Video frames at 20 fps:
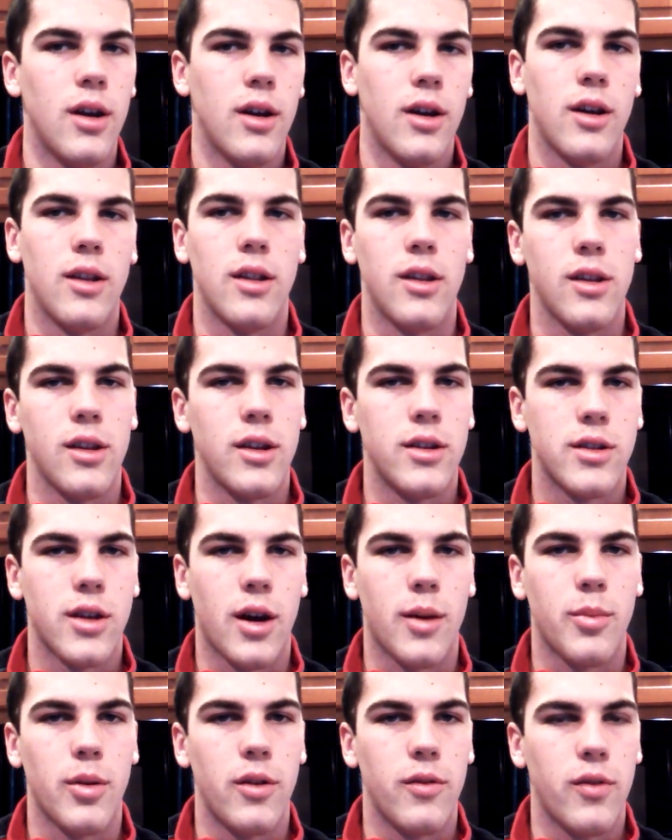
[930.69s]
then they
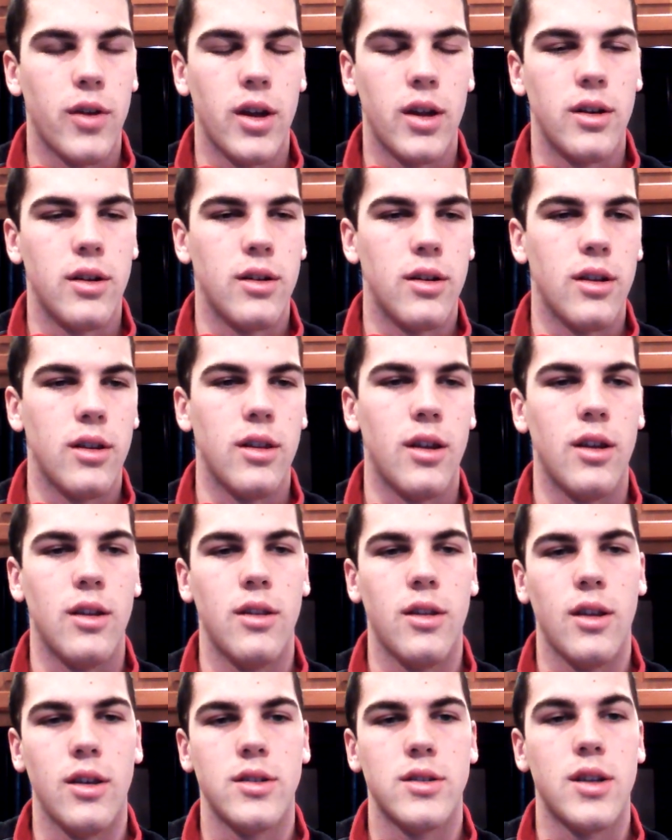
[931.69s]
top an event, and then
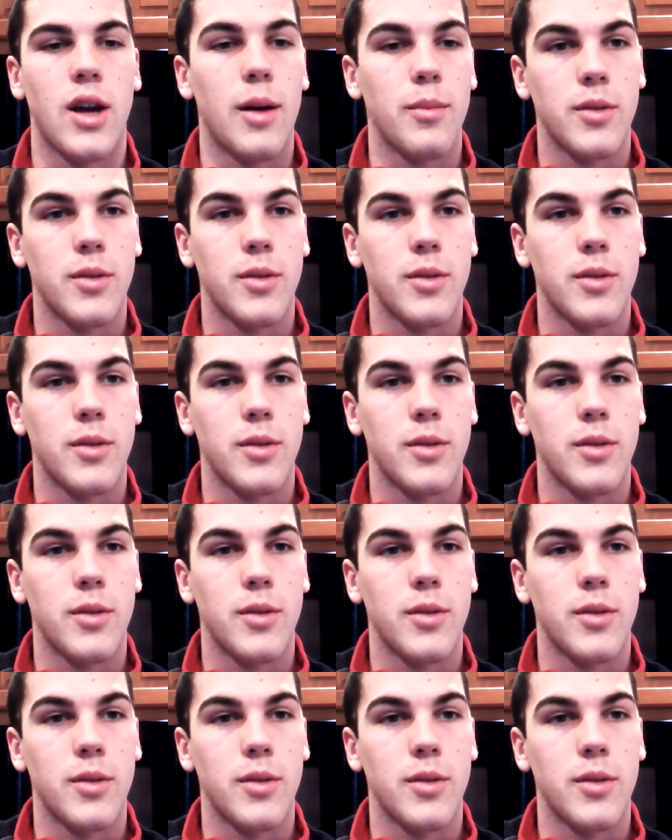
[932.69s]
they stop